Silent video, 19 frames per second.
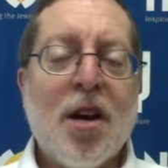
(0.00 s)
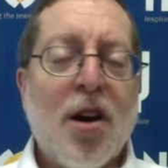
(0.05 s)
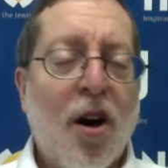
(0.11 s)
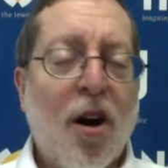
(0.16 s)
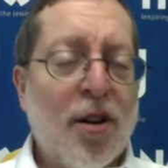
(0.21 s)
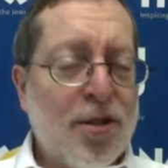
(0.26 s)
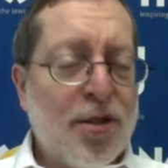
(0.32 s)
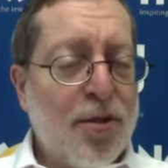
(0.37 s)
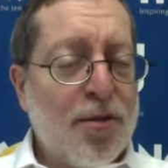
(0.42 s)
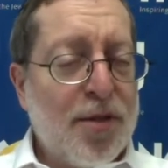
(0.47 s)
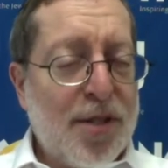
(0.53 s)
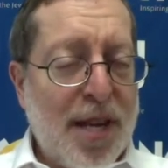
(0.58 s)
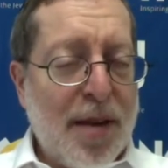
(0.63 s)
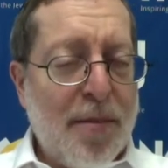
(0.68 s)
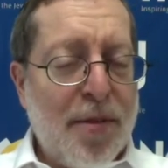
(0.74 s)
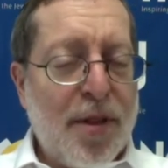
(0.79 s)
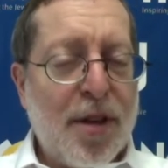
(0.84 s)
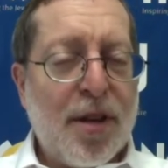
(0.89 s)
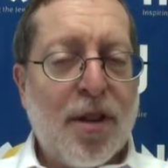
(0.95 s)
Also,
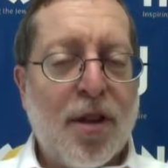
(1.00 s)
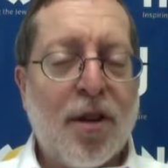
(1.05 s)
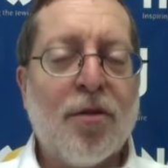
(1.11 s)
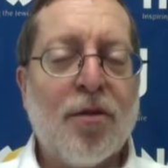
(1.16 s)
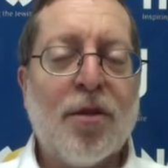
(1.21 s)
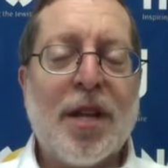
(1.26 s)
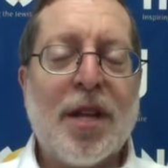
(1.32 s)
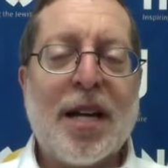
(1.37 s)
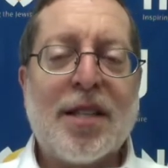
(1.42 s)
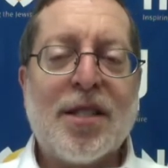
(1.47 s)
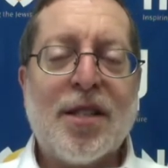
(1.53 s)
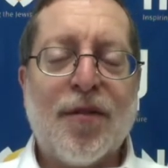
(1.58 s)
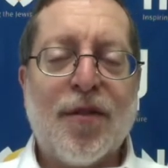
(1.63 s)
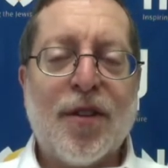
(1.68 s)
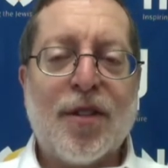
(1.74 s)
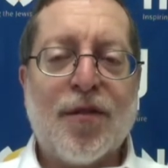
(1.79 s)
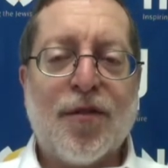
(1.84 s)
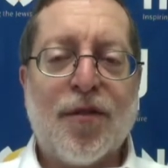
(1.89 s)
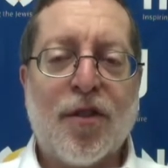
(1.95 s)
same thing though, that's if
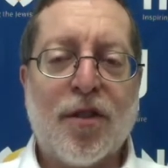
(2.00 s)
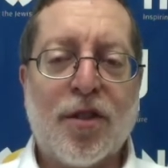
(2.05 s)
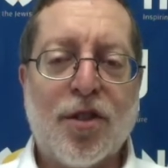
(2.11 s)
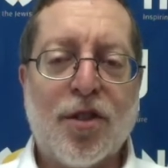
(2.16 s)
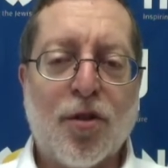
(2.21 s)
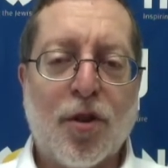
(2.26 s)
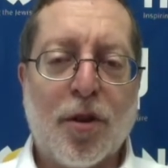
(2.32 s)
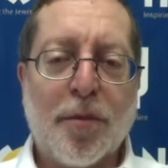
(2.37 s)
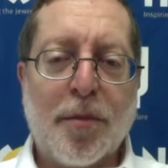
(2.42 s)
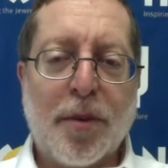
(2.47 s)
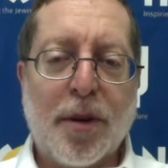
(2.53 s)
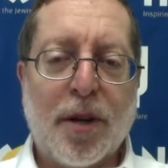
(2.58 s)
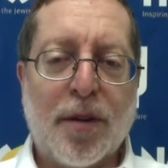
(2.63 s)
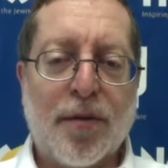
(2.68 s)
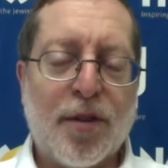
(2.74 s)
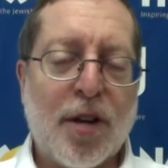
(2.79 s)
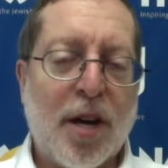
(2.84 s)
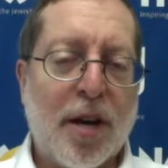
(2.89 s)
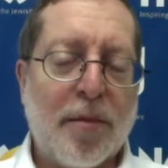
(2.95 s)
it's for a short period
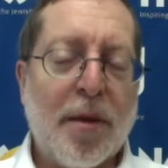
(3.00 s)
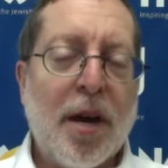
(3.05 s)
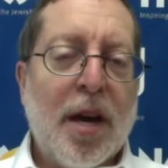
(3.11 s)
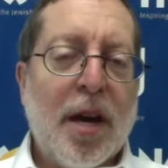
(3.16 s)
of time.